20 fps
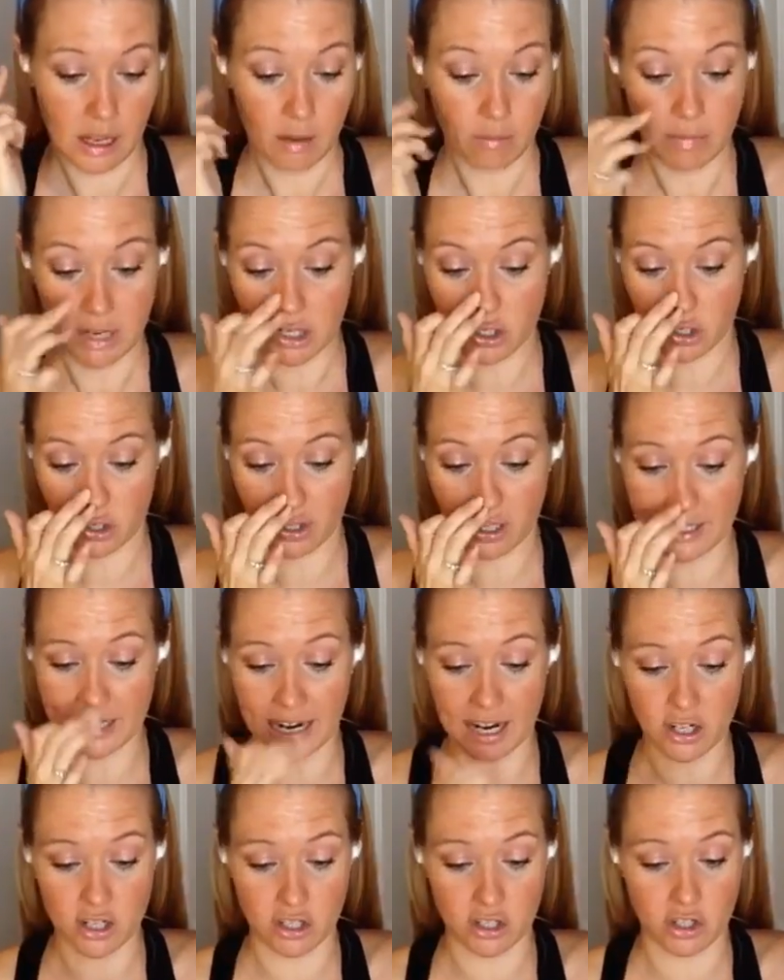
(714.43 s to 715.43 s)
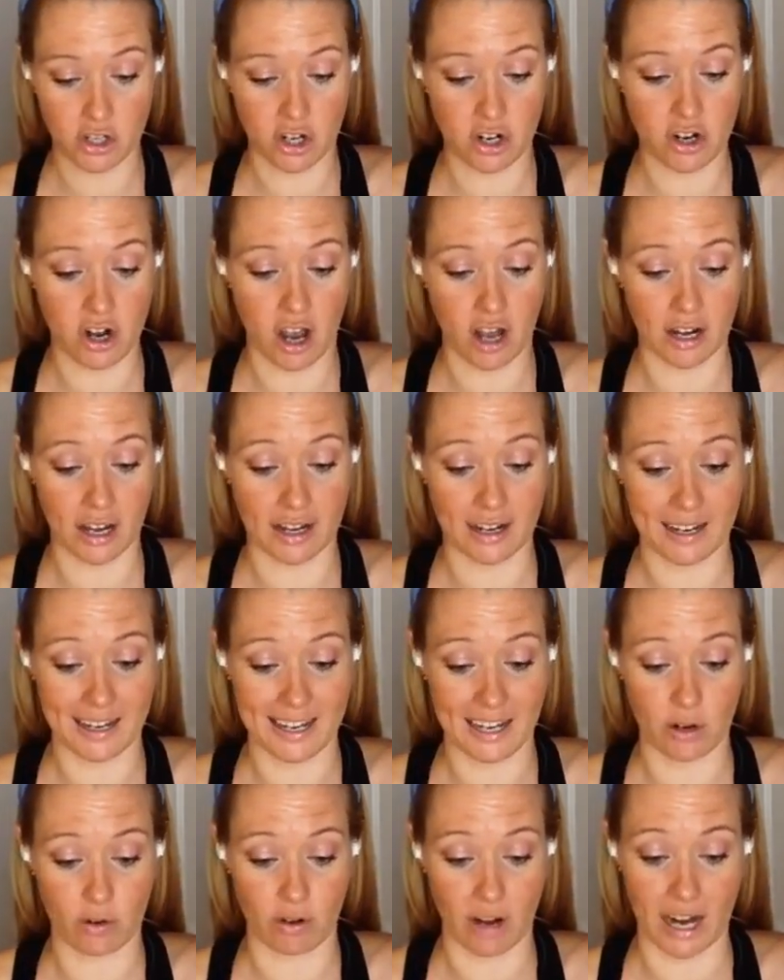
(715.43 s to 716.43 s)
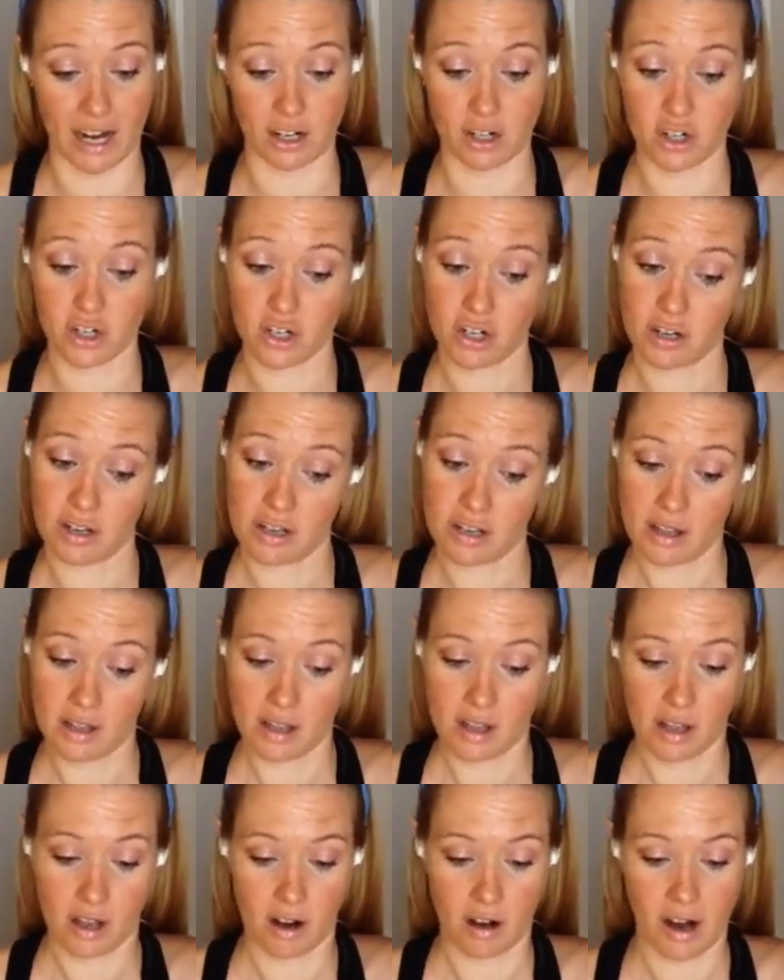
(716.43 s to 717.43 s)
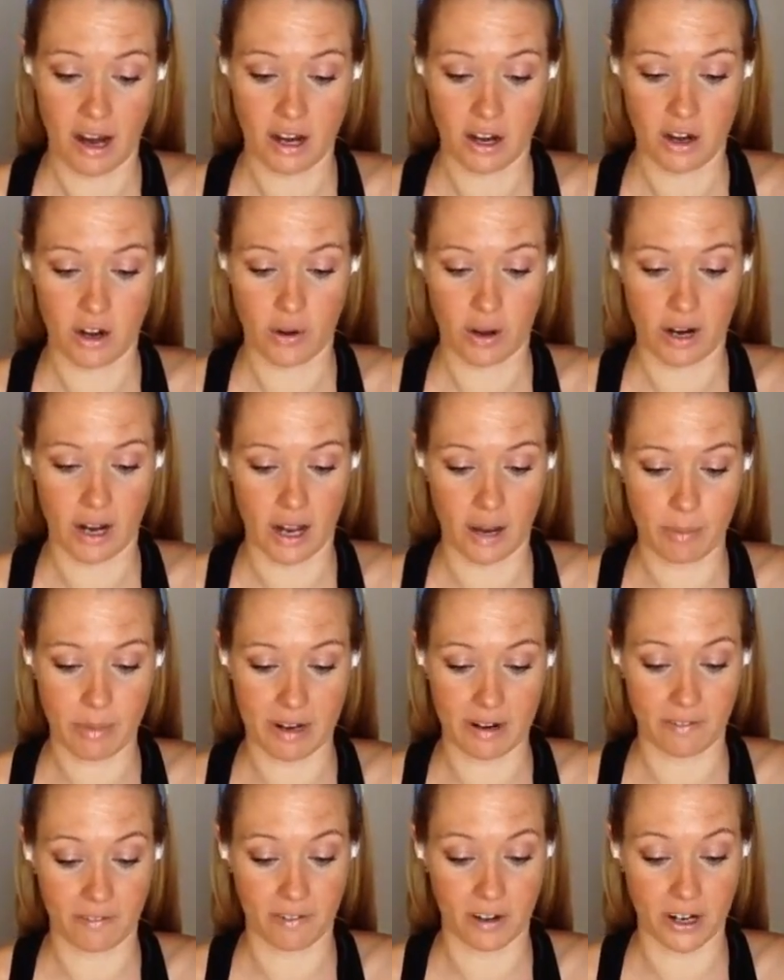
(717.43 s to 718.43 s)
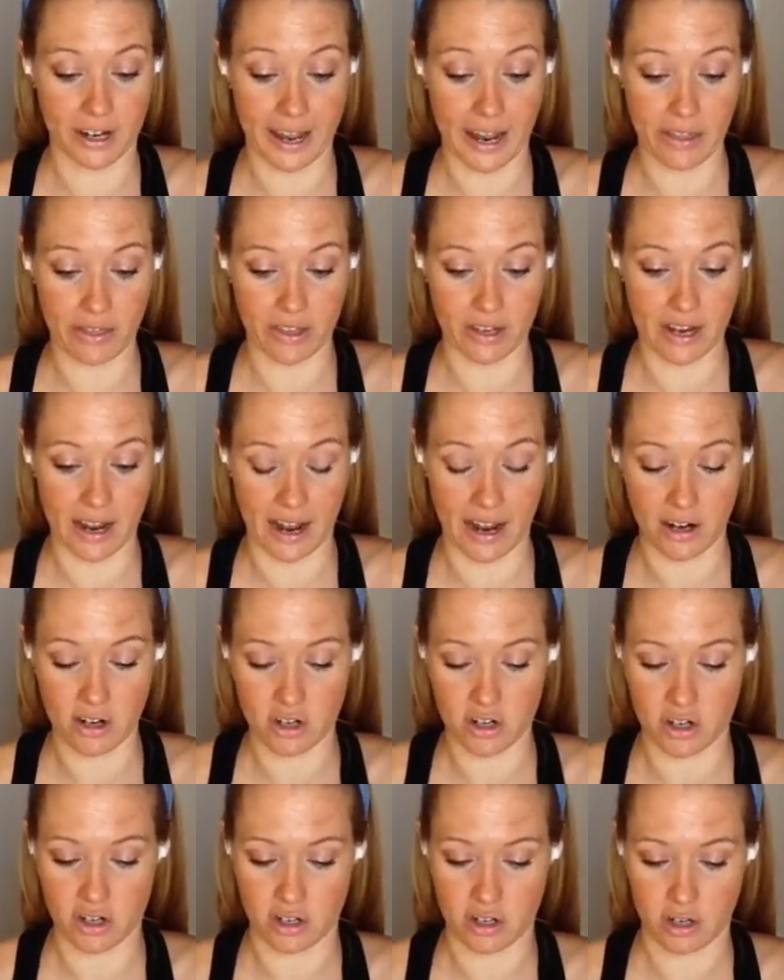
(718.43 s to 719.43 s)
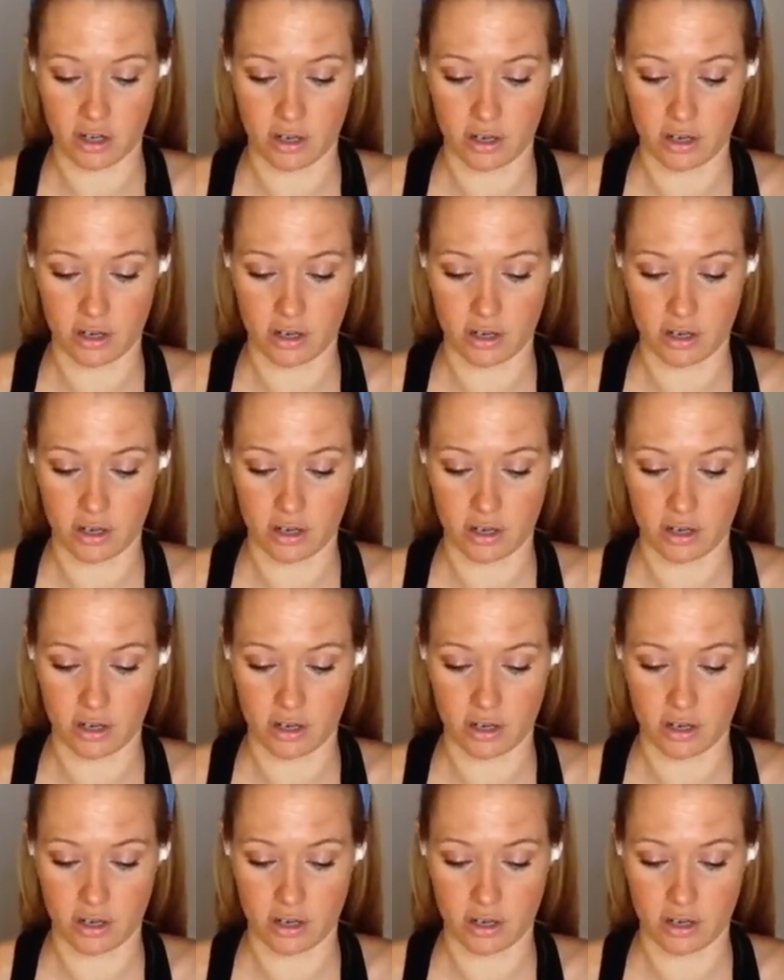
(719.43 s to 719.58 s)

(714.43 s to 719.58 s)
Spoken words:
Make sure the dash is turned on in range. All right, you know what? I'm going to forget the dash.